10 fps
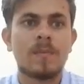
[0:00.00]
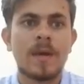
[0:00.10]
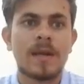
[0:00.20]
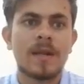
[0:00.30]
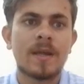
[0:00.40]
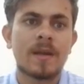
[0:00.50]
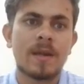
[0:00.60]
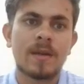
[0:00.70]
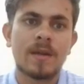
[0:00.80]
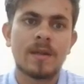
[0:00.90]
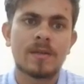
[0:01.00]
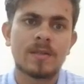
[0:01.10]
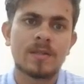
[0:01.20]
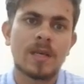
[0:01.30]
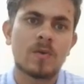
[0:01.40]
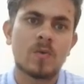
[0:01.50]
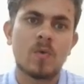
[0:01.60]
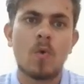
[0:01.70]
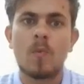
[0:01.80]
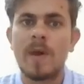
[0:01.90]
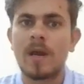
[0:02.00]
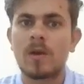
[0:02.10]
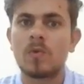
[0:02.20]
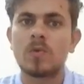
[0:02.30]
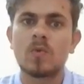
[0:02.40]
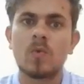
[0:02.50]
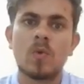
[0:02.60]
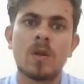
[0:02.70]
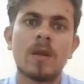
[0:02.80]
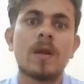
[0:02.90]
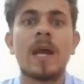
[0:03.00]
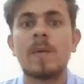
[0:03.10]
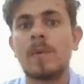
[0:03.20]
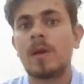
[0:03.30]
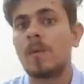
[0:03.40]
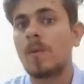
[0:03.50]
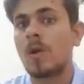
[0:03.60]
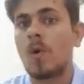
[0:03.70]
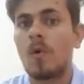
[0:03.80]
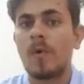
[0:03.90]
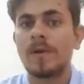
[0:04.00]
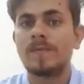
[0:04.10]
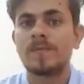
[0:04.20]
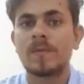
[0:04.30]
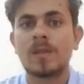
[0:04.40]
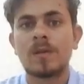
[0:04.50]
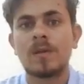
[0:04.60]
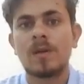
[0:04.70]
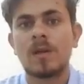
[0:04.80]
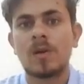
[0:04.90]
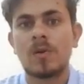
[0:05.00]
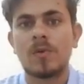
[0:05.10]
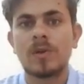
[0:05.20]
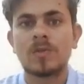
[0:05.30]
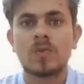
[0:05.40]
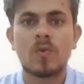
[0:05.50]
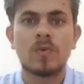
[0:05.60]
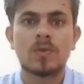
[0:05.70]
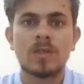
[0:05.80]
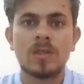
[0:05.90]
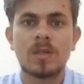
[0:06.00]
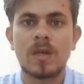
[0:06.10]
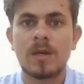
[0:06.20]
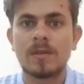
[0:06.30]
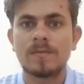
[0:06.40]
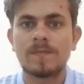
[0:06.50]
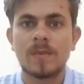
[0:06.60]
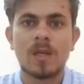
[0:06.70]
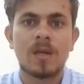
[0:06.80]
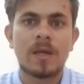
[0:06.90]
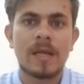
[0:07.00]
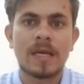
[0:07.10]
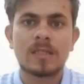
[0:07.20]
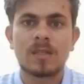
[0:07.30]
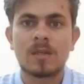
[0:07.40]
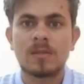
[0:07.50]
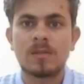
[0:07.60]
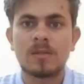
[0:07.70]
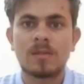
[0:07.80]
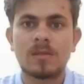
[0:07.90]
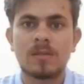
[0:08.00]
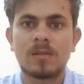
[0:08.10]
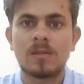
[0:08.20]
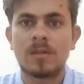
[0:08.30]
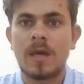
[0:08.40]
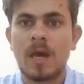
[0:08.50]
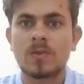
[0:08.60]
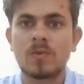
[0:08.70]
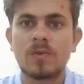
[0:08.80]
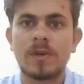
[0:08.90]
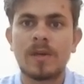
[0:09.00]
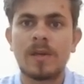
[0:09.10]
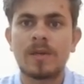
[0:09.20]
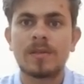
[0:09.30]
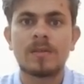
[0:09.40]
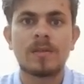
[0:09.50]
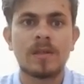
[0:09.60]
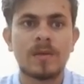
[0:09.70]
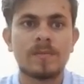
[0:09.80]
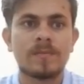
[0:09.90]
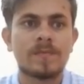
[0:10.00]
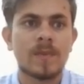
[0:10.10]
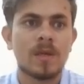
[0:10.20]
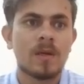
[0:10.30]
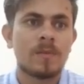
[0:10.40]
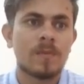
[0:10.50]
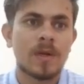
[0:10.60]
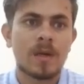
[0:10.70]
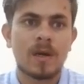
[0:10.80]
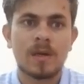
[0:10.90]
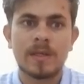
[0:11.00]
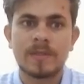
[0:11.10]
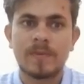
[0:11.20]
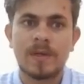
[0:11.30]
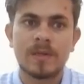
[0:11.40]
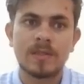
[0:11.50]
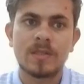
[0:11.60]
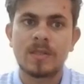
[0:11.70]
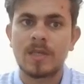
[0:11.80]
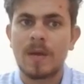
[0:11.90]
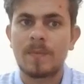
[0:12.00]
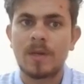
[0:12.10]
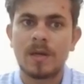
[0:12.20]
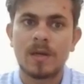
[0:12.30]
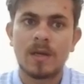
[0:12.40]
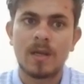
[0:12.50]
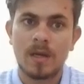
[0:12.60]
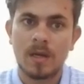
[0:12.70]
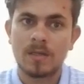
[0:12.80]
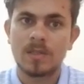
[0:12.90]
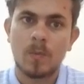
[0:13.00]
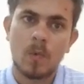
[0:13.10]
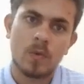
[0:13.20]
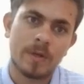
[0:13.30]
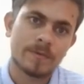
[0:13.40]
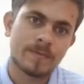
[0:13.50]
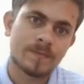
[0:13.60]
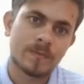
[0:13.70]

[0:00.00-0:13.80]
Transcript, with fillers: Betty and Annie decide to go back to school and become a lawyer, lawyer so she can ex- exonerate him, but her husband is skeptical and unsupportive,